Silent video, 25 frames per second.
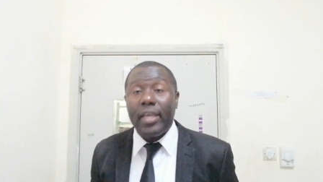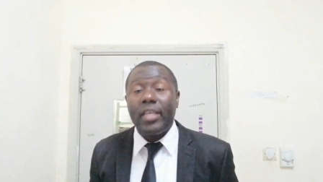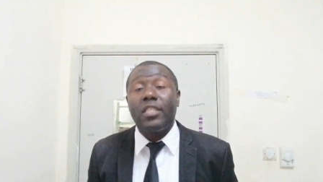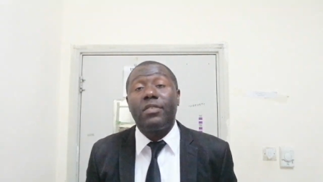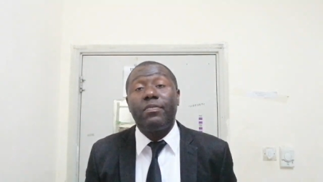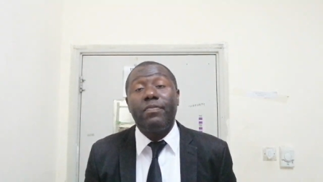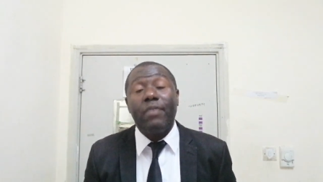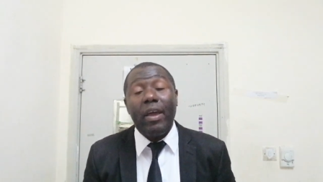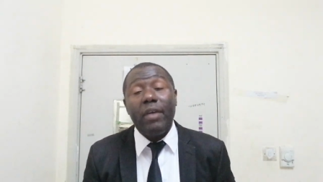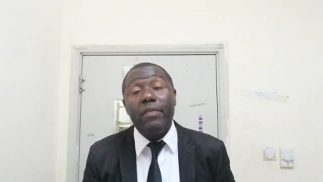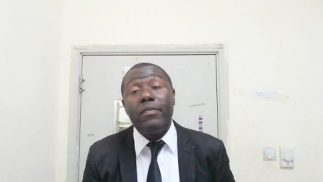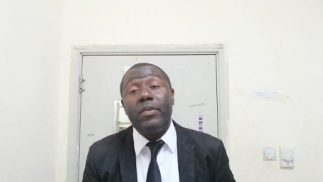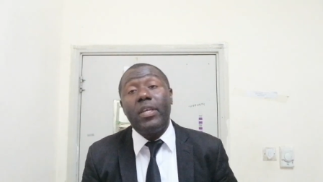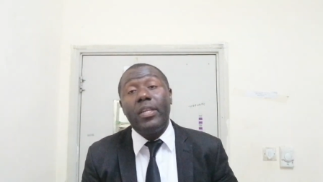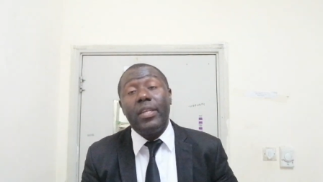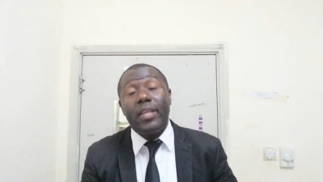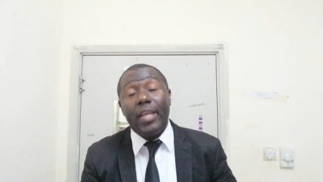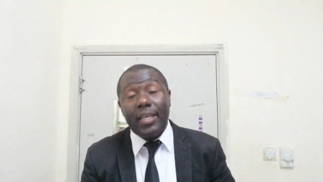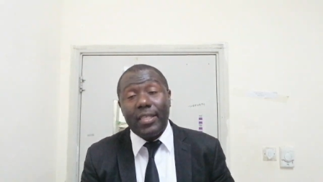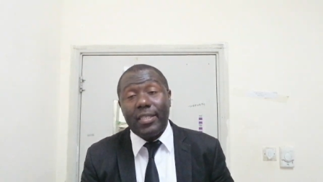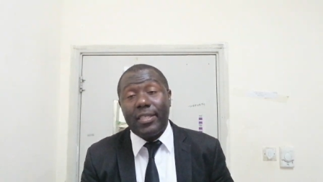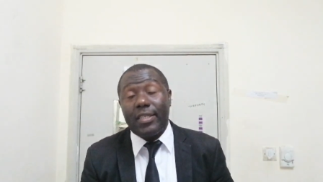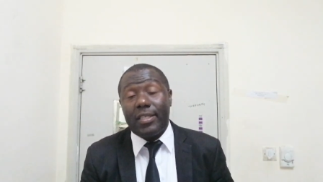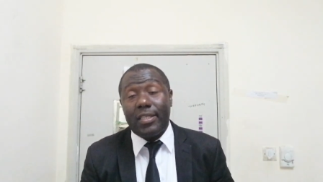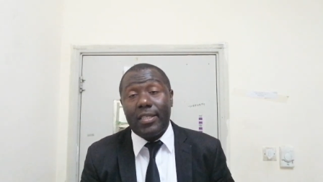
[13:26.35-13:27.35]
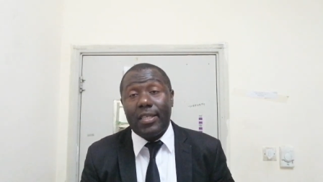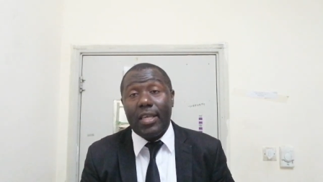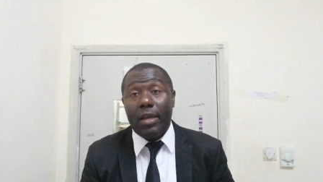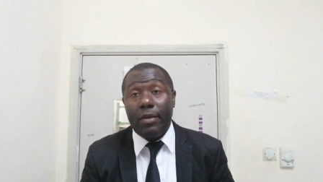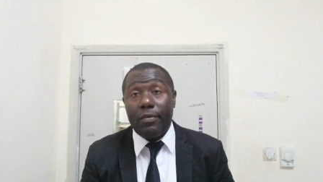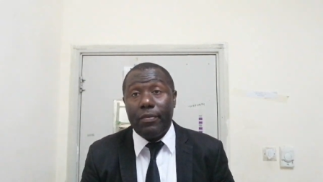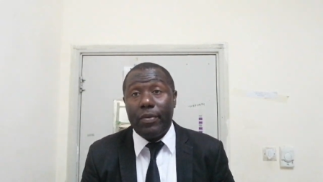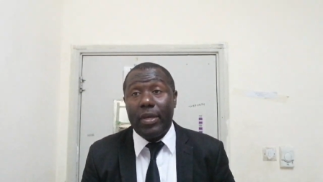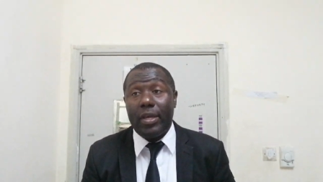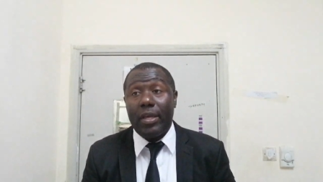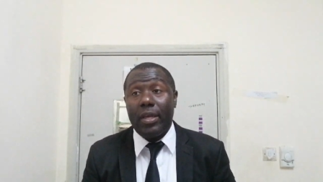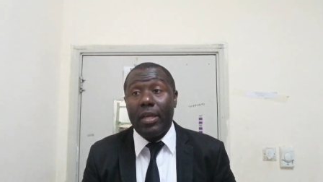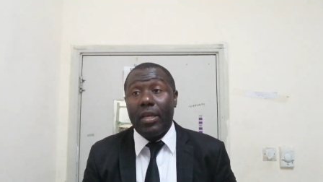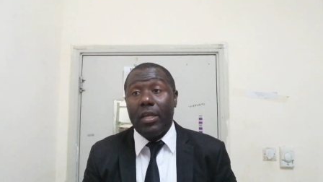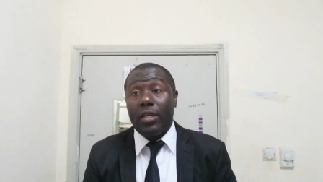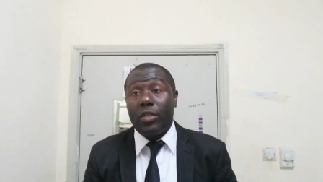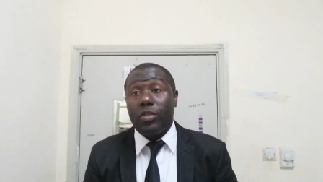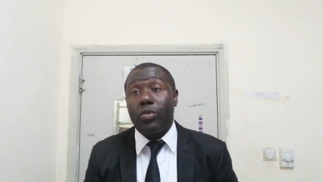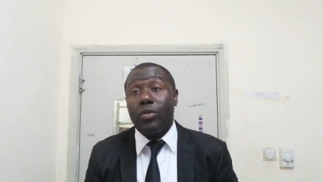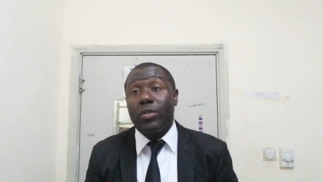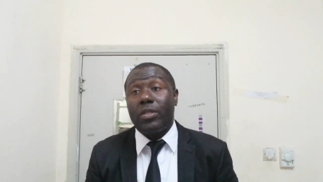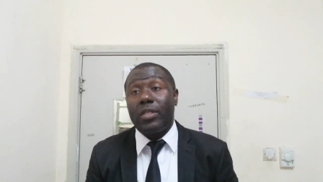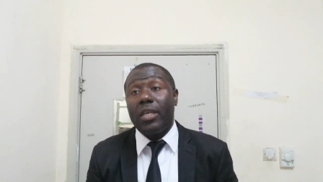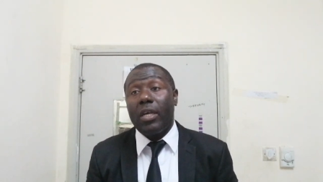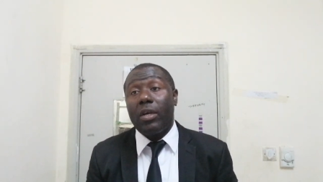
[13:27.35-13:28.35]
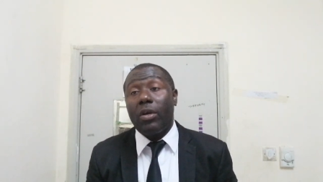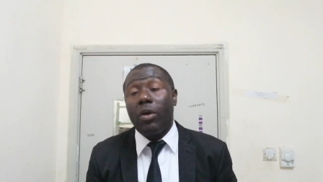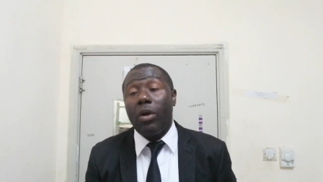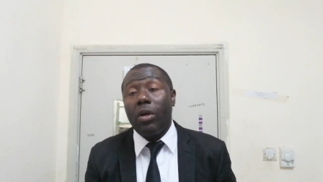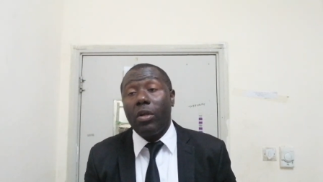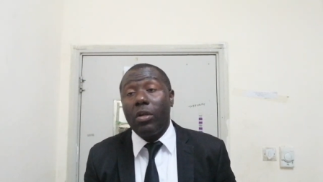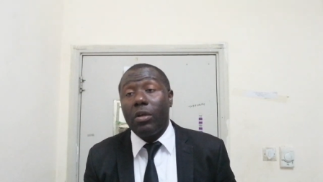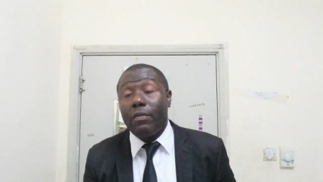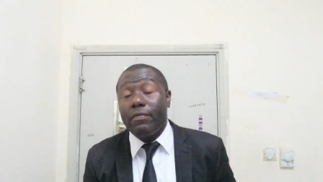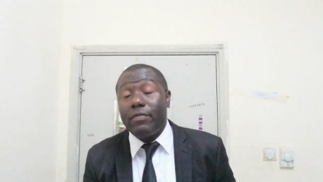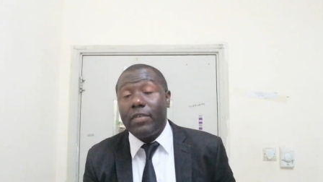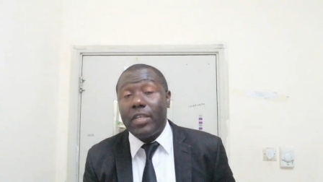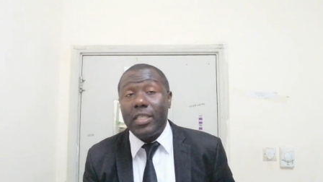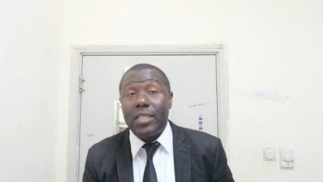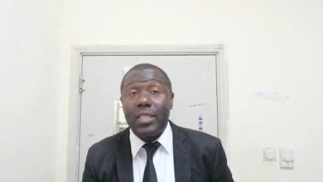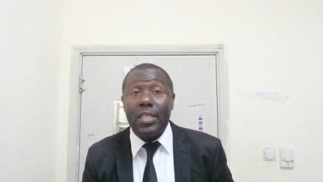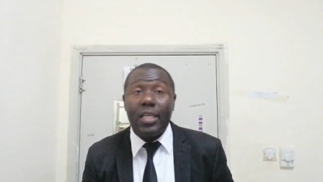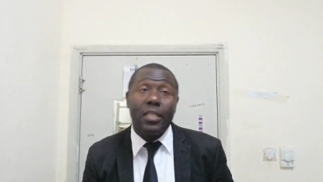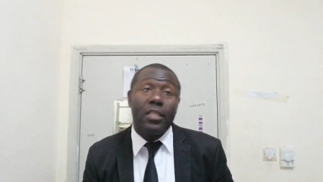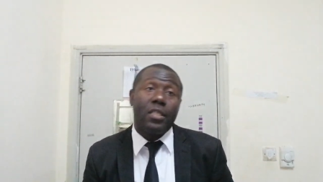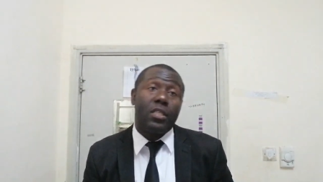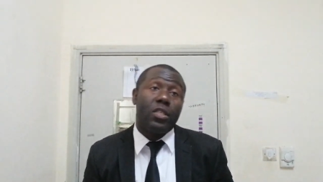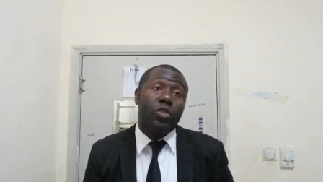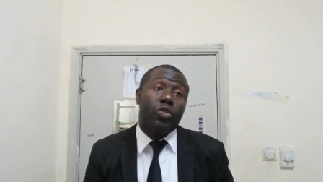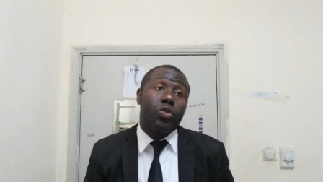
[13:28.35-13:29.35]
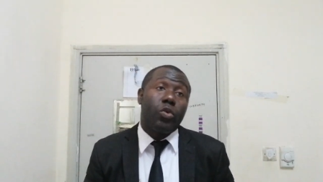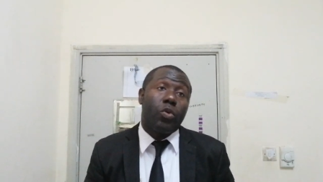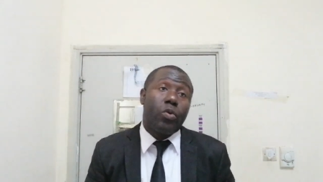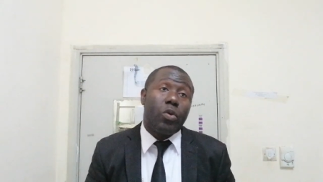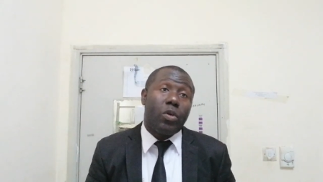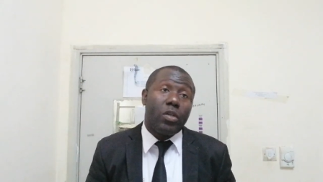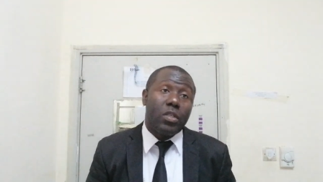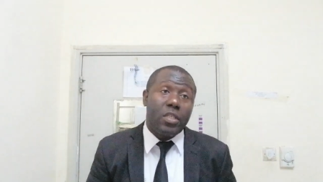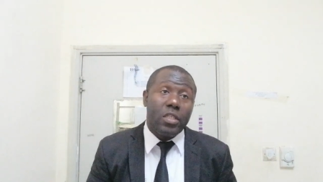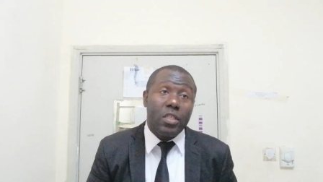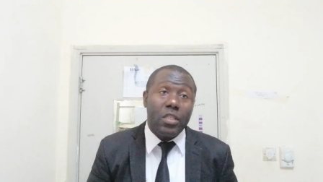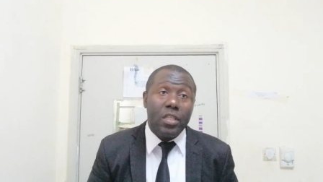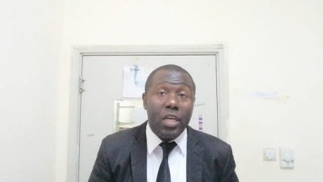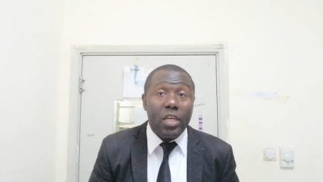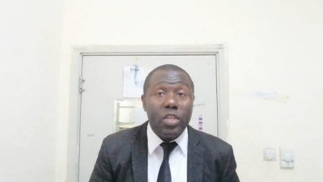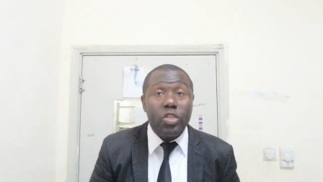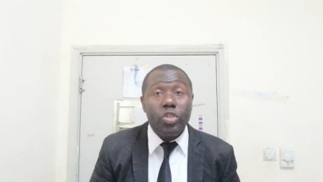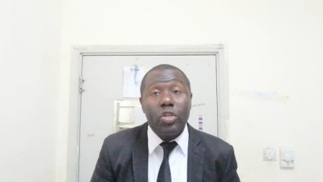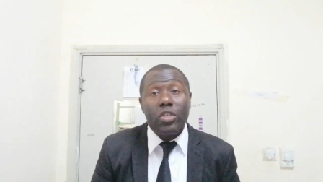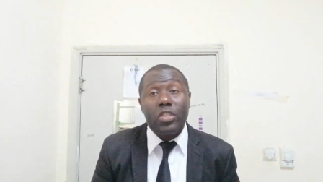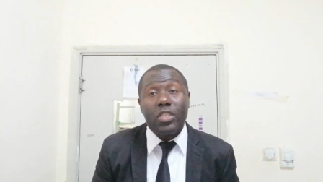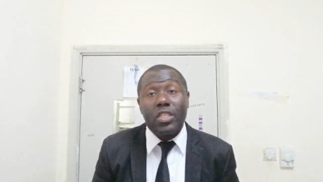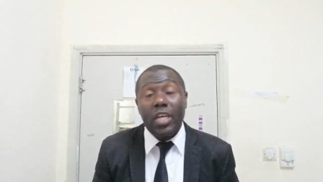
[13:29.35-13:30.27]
it's very necessary to take all of these things into consideration.